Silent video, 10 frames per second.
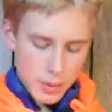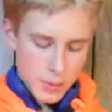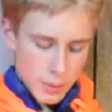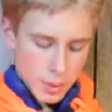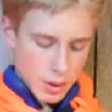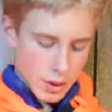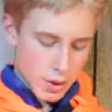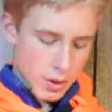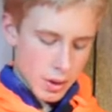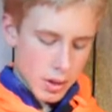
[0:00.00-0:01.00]

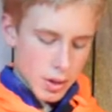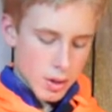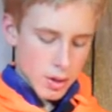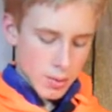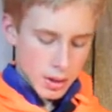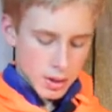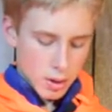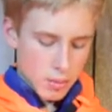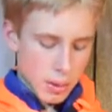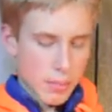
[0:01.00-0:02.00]
which direct
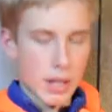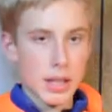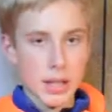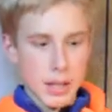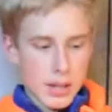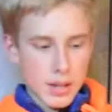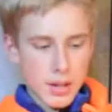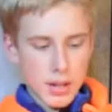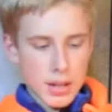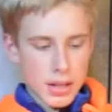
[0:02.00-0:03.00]
all my body heat
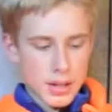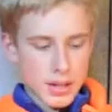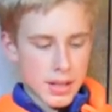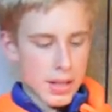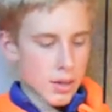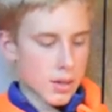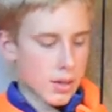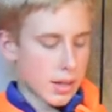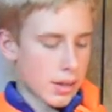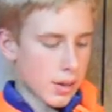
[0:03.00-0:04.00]
that gets down in
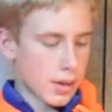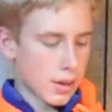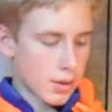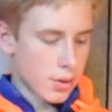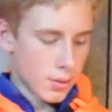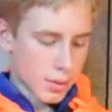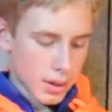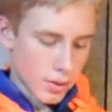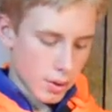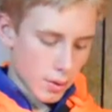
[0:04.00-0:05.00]
that area to my
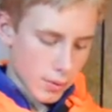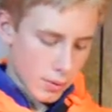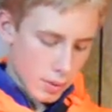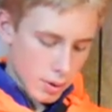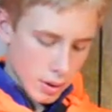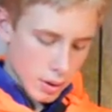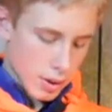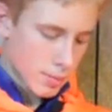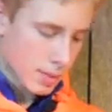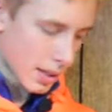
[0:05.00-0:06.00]
glove.
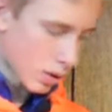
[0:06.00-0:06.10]
Keeps that